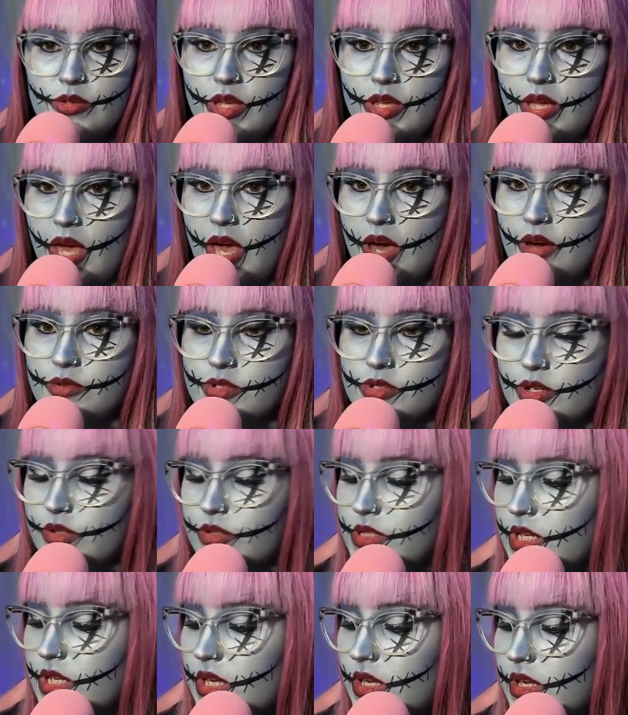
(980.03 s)
like a house
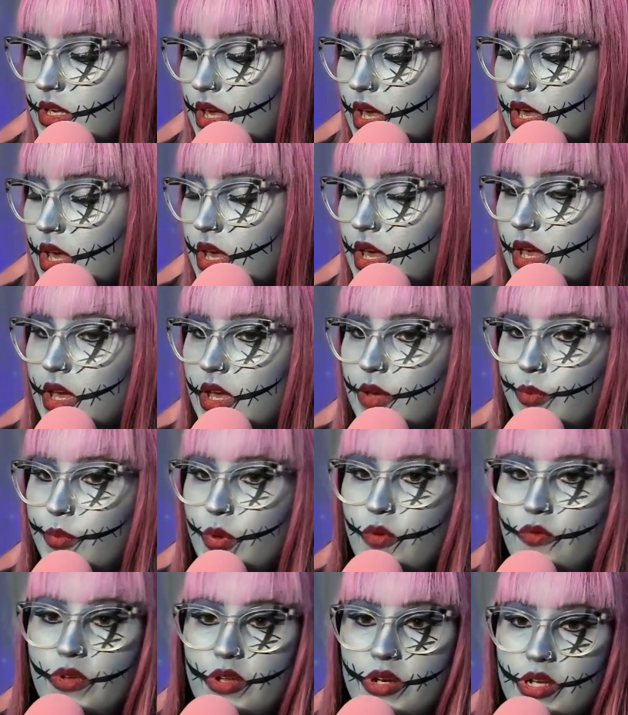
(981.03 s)
haunting,
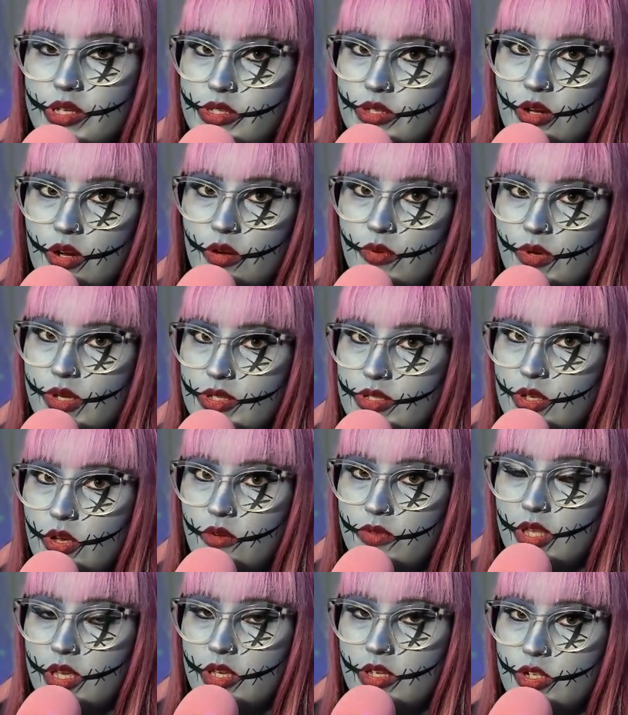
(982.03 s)
moving doesn't always
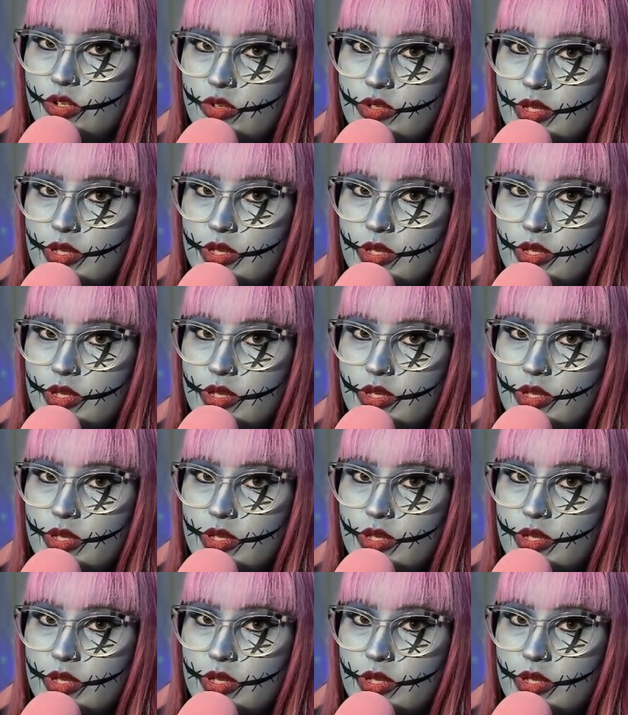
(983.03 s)
solve the issue.